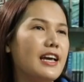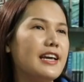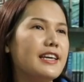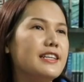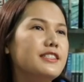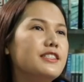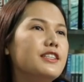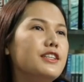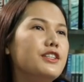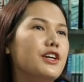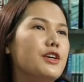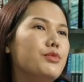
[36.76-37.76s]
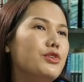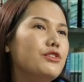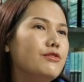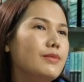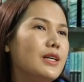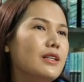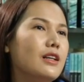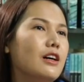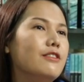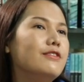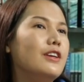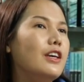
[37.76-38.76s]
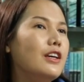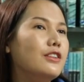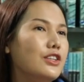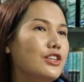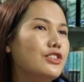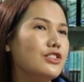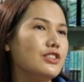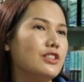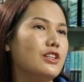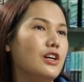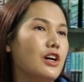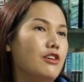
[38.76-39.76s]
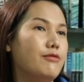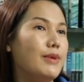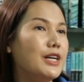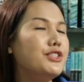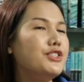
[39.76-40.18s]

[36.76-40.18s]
I can see the improvement of the English of my